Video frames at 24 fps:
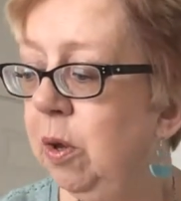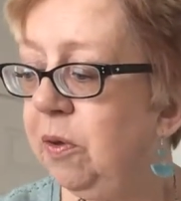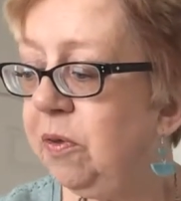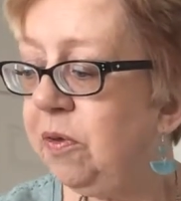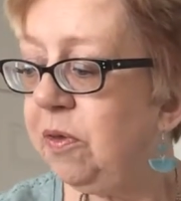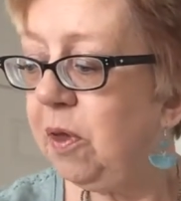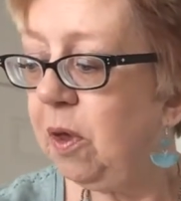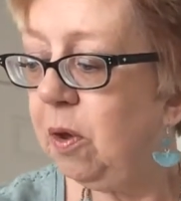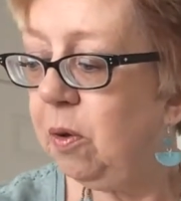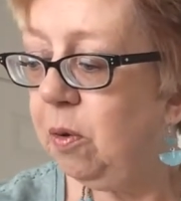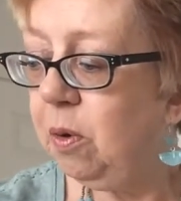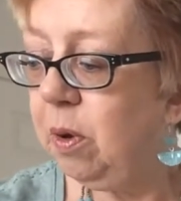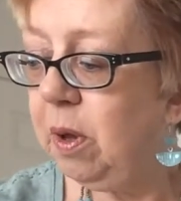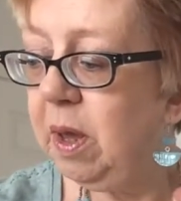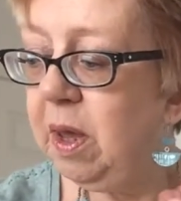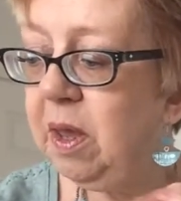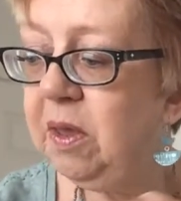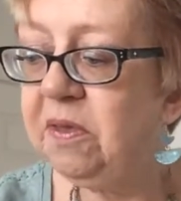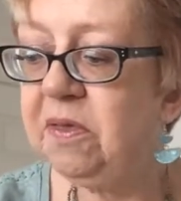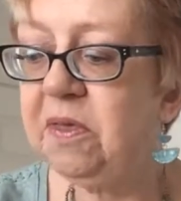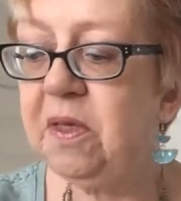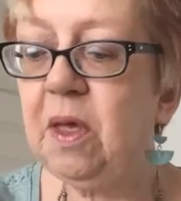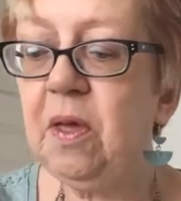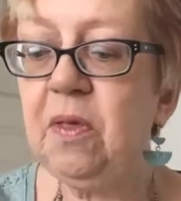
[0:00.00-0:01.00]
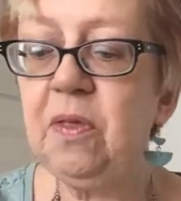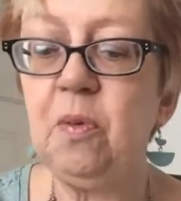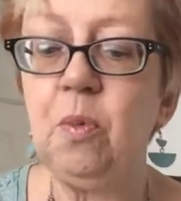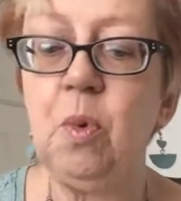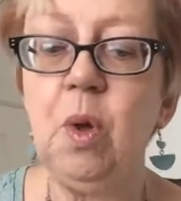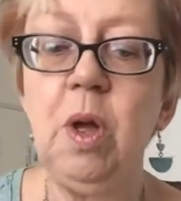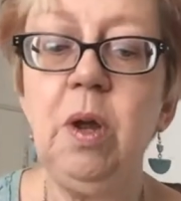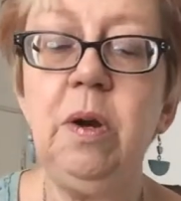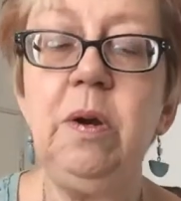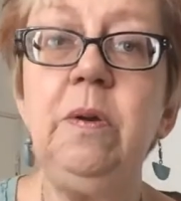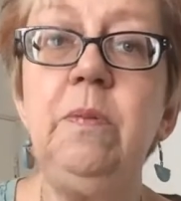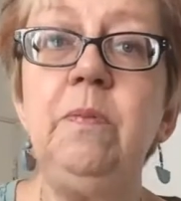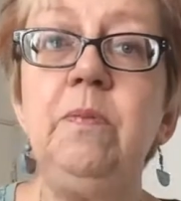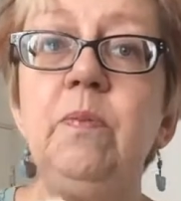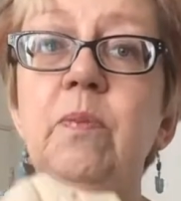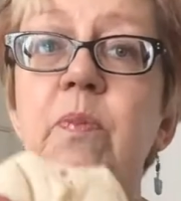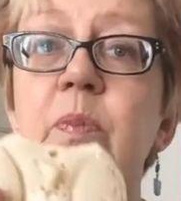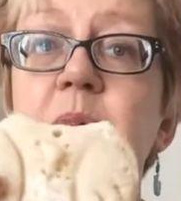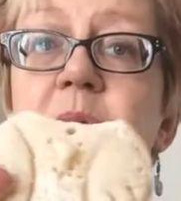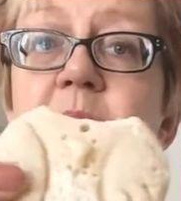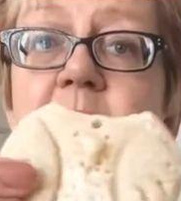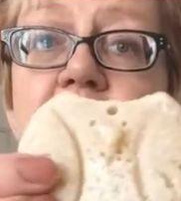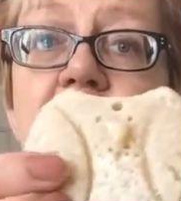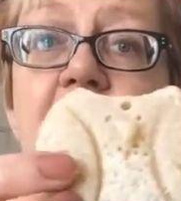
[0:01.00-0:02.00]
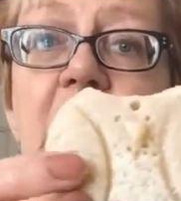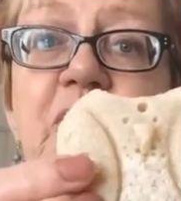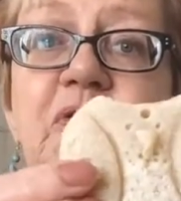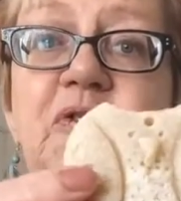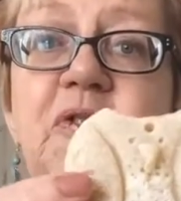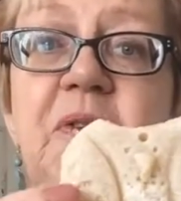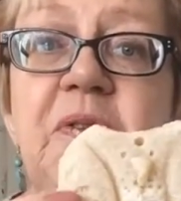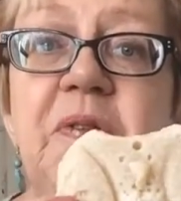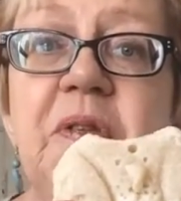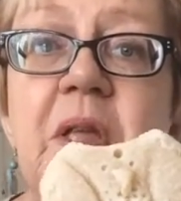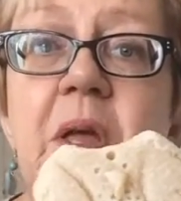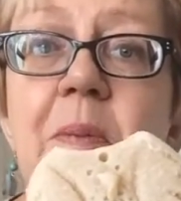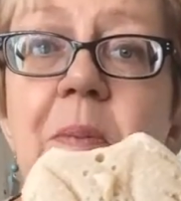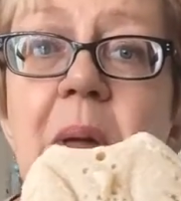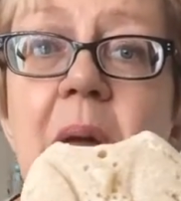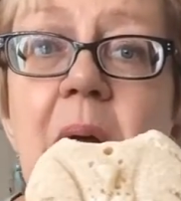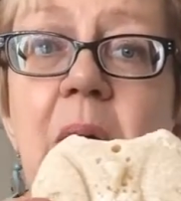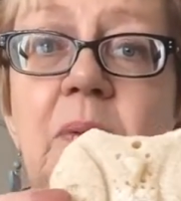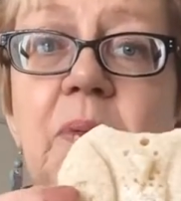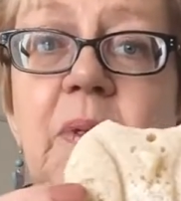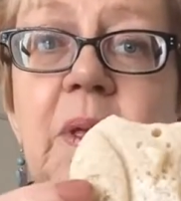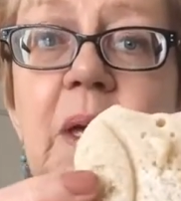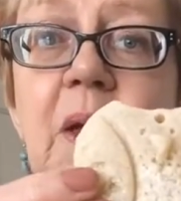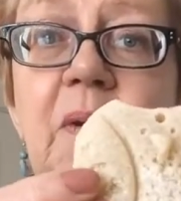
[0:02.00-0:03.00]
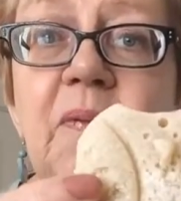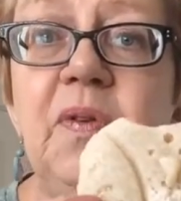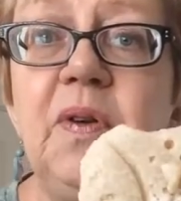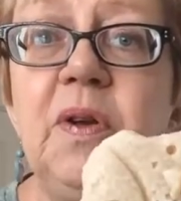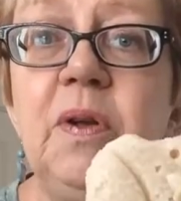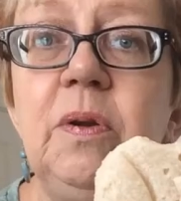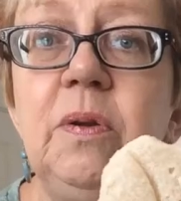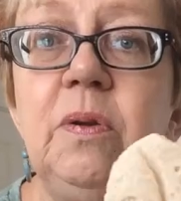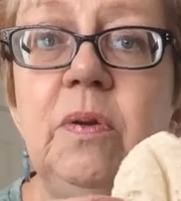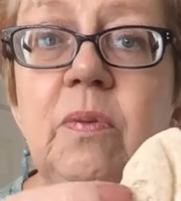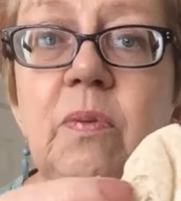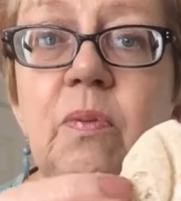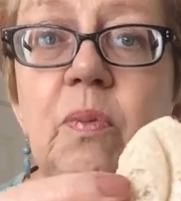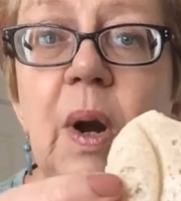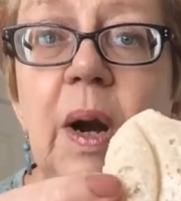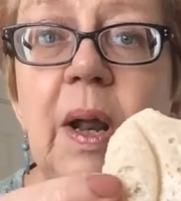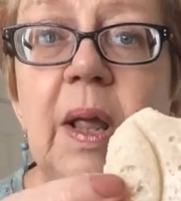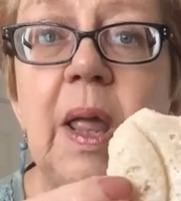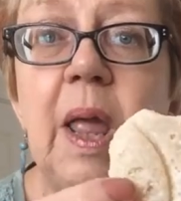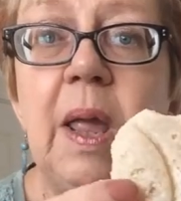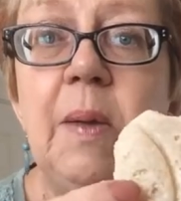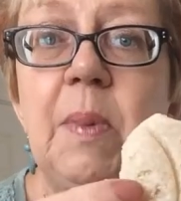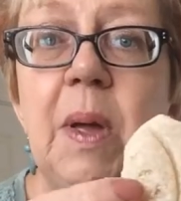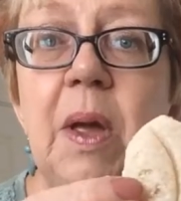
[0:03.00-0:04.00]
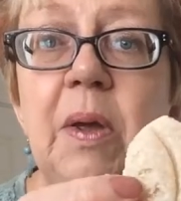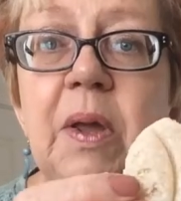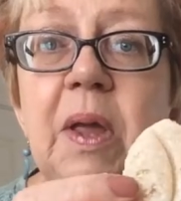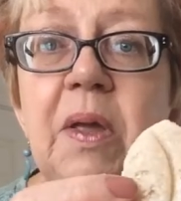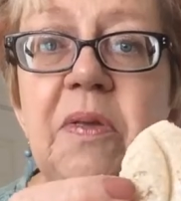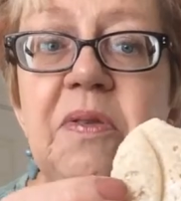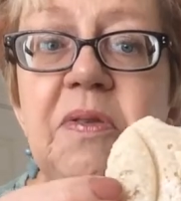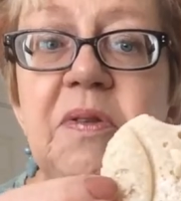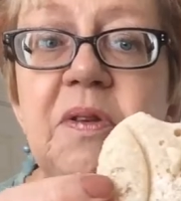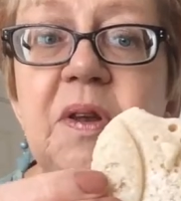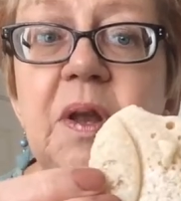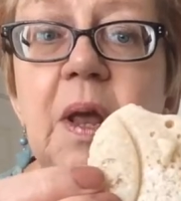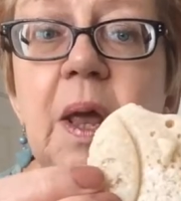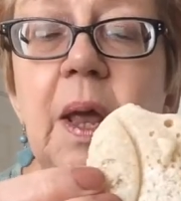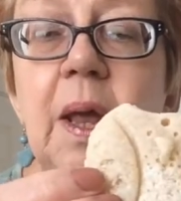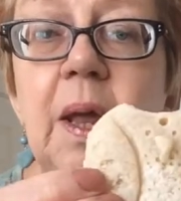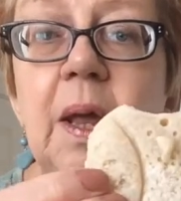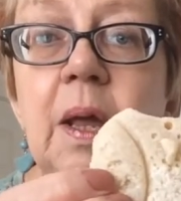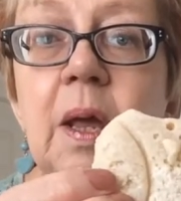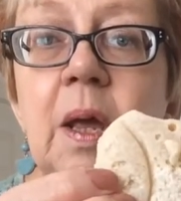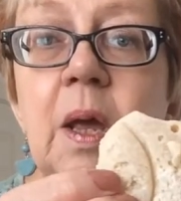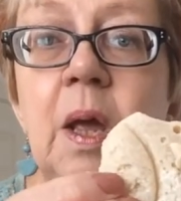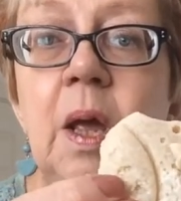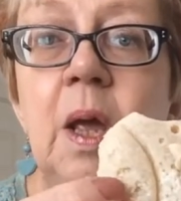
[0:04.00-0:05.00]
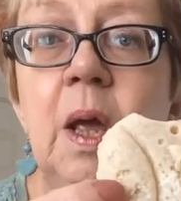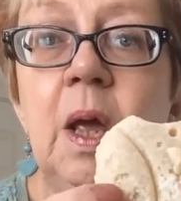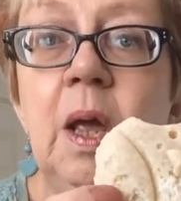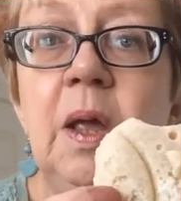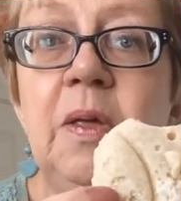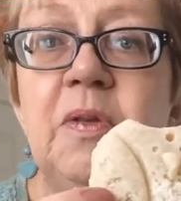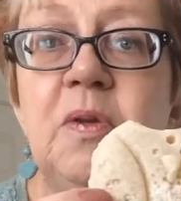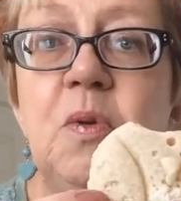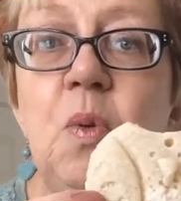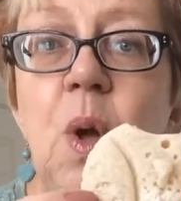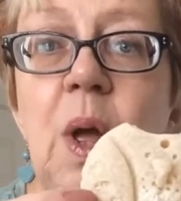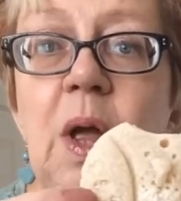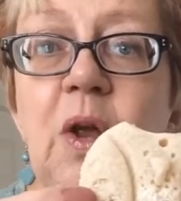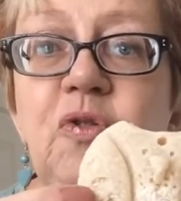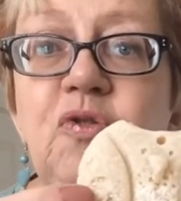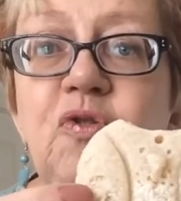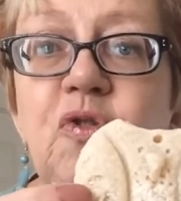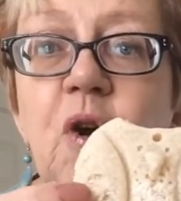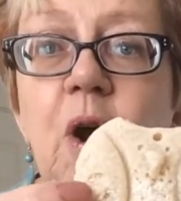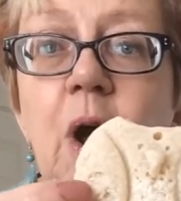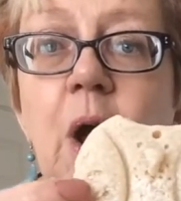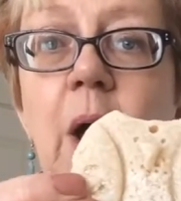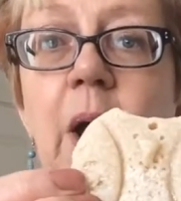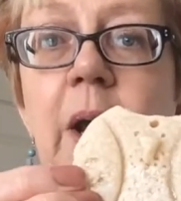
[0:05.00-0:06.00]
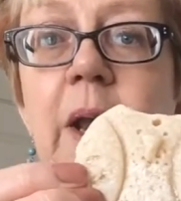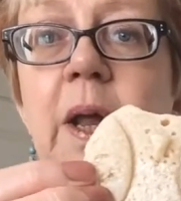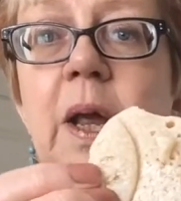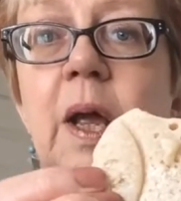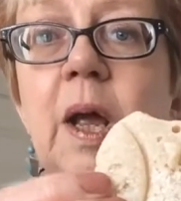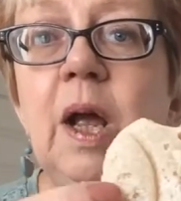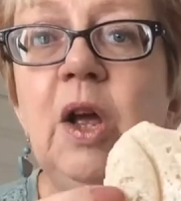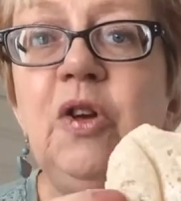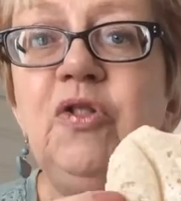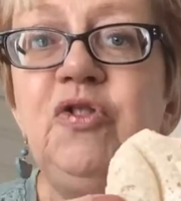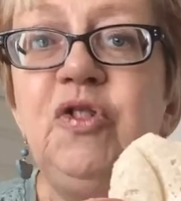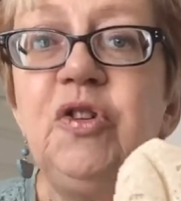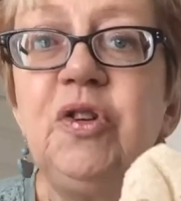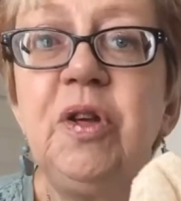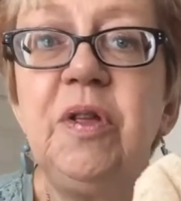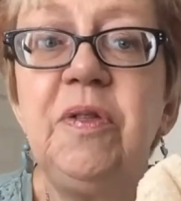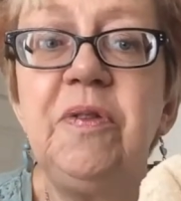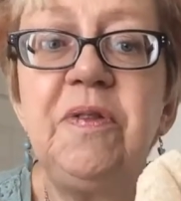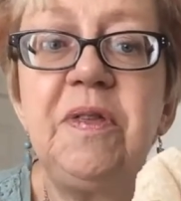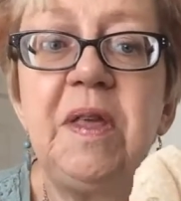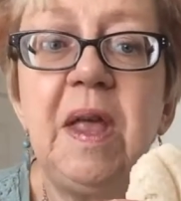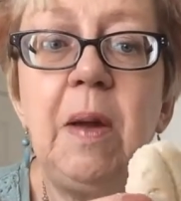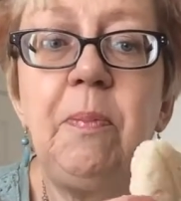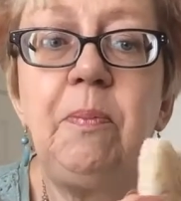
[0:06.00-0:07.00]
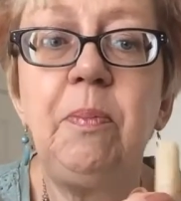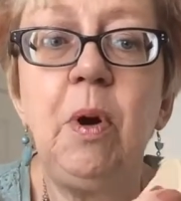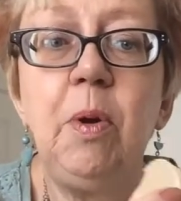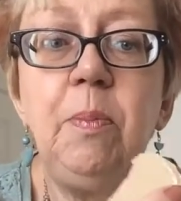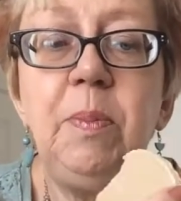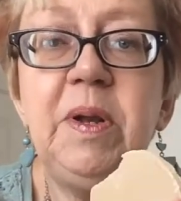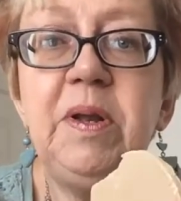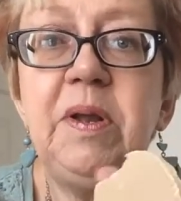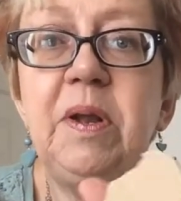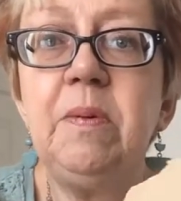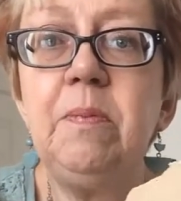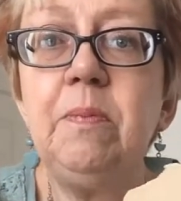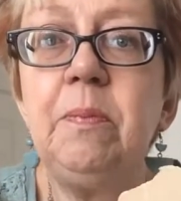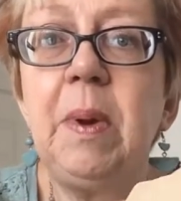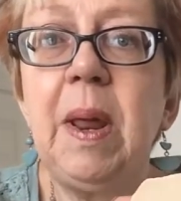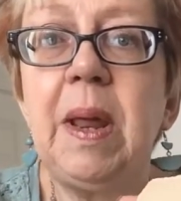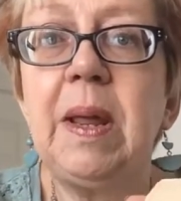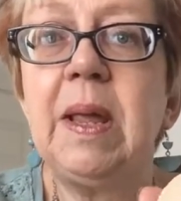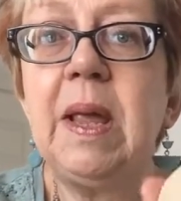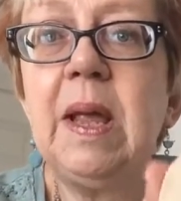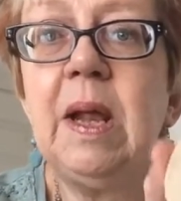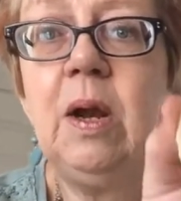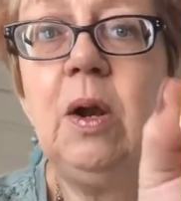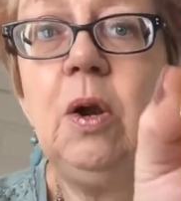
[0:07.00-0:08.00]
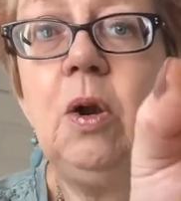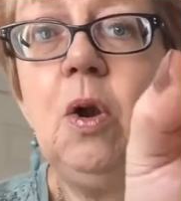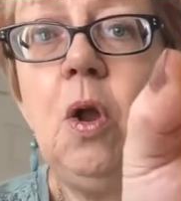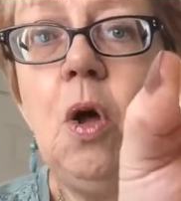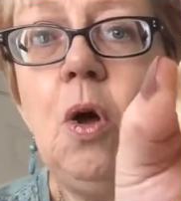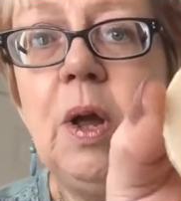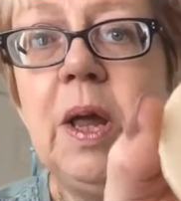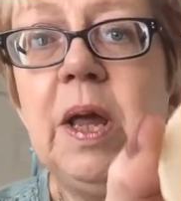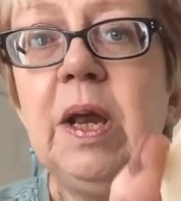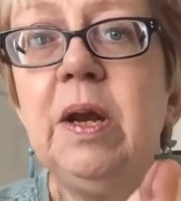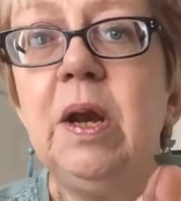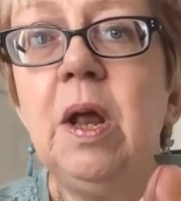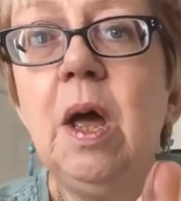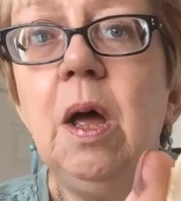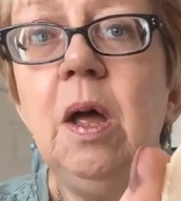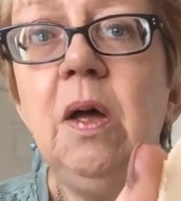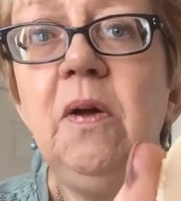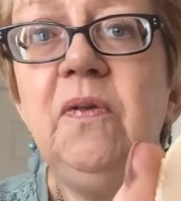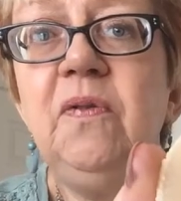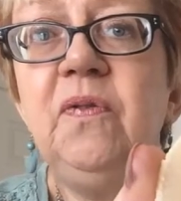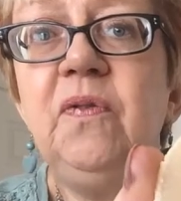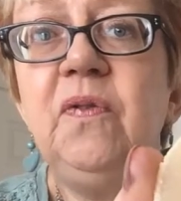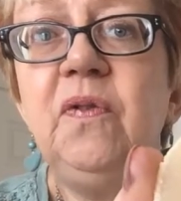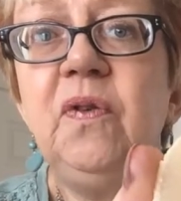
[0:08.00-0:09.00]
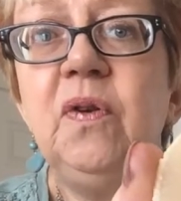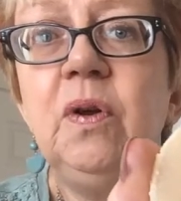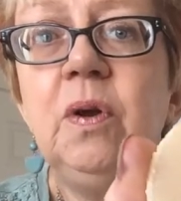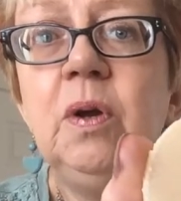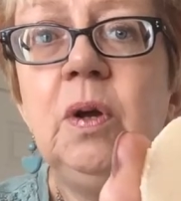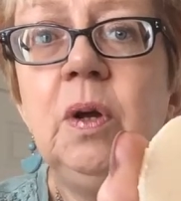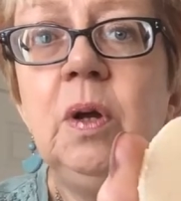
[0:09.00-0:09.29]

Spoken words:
So here's the other one. So that's just come out the oven, well, it came out yesterday. It's quite dry. As you can see, I probably didn't bake it long enough